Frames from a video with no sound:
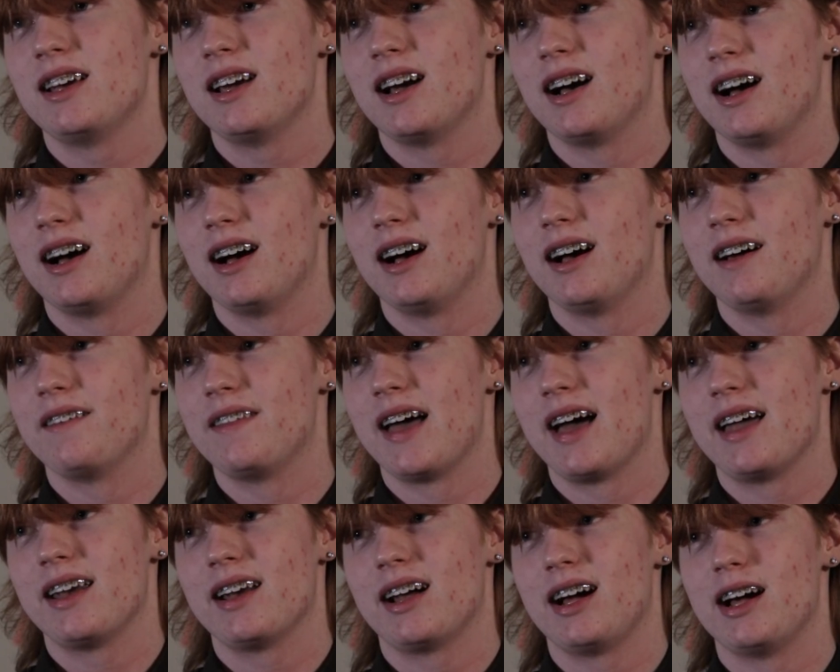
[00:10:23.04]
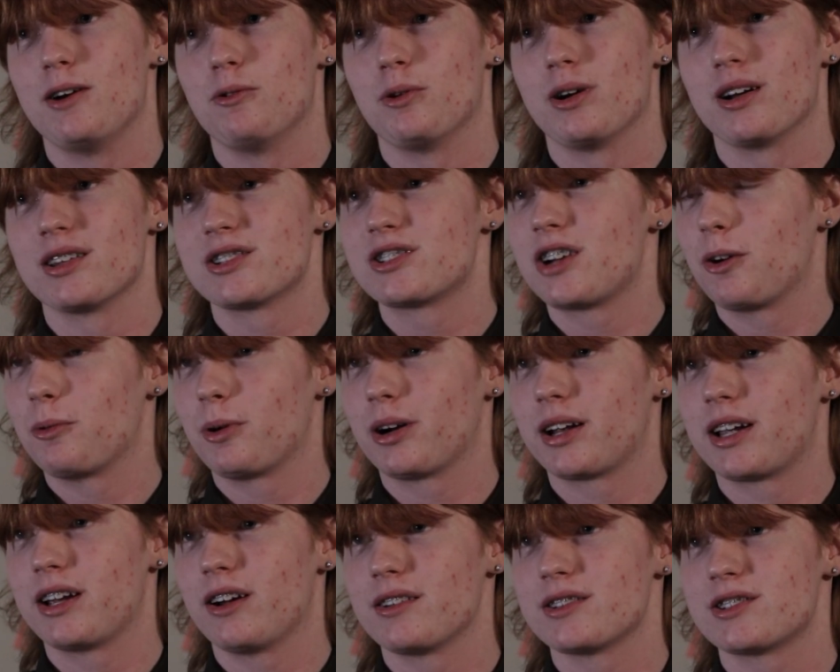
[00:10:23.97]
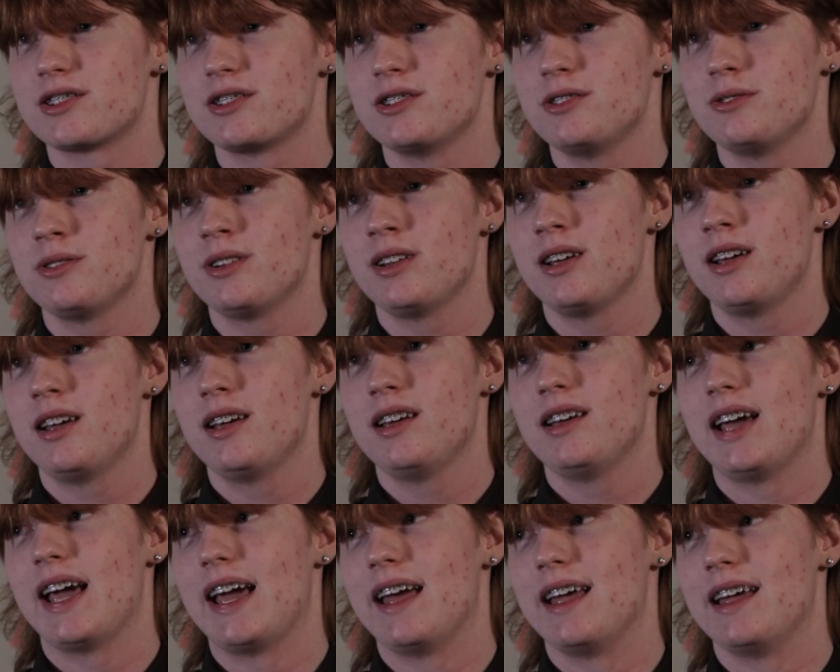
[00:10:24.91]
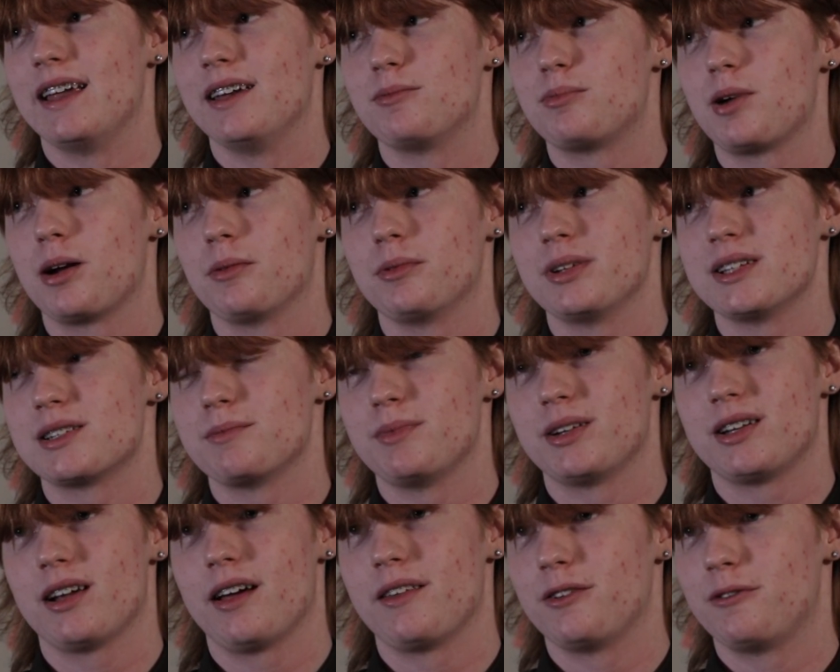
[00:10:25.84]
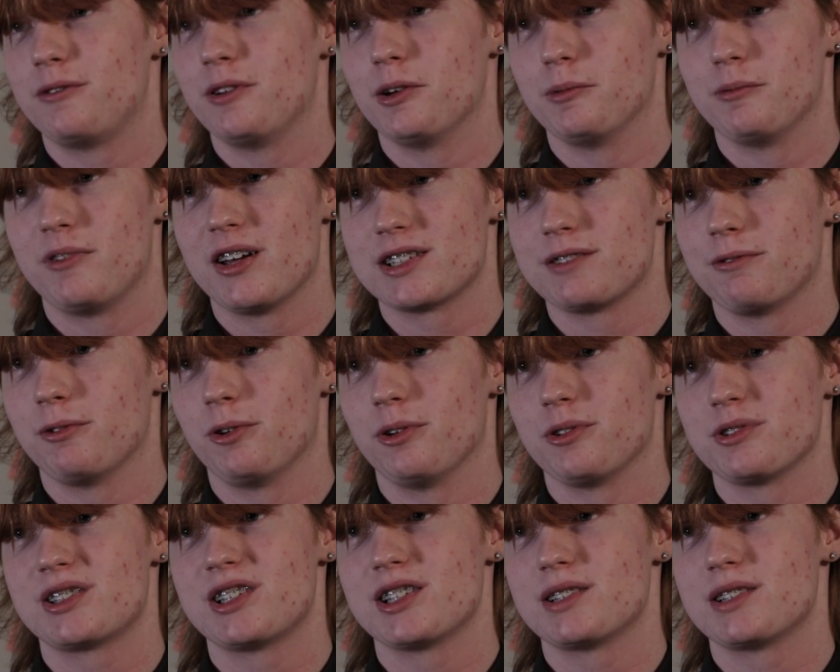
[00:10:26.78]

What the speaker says: that I want to start working on soon, and probably submit to other film festivals,